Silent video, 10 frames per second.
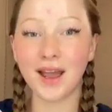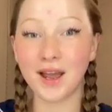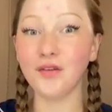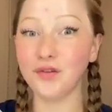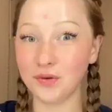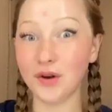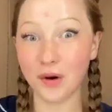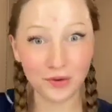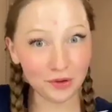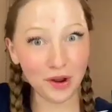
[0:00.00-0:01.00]
If you
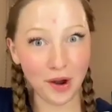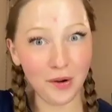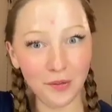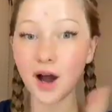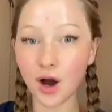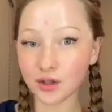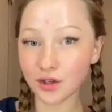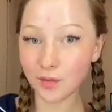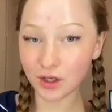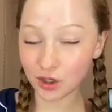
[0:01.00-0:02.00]
know, you know.
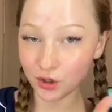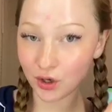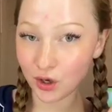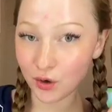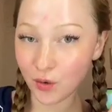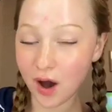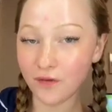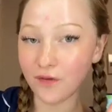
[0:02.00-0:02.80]
Also, make sure you